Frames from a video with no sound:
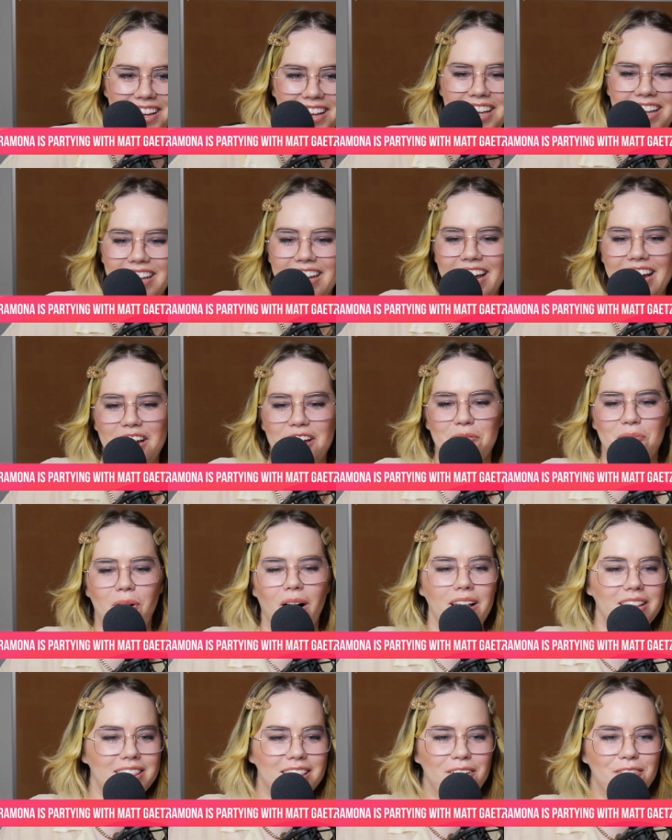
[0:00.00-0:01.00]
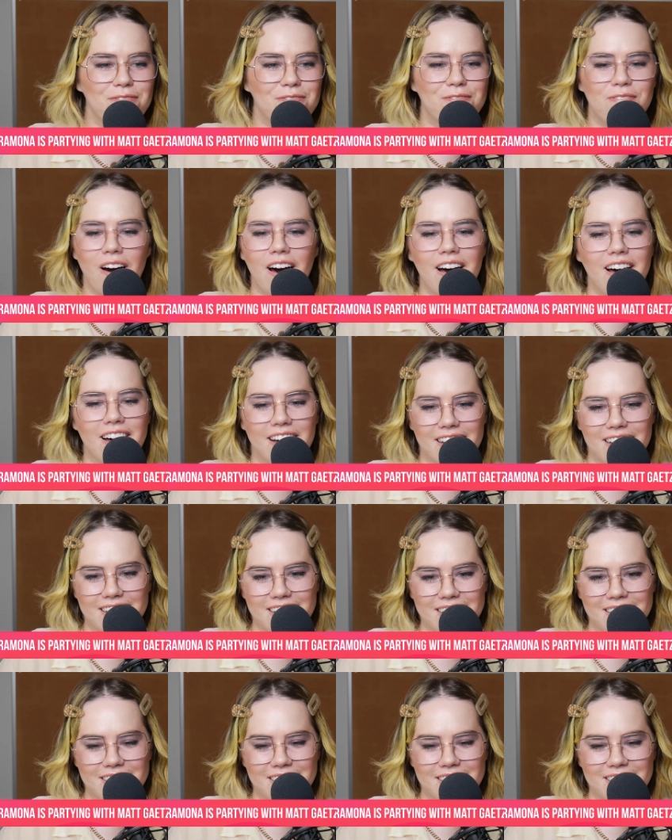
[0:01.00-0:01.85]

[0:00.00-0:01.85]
Like what the fuck,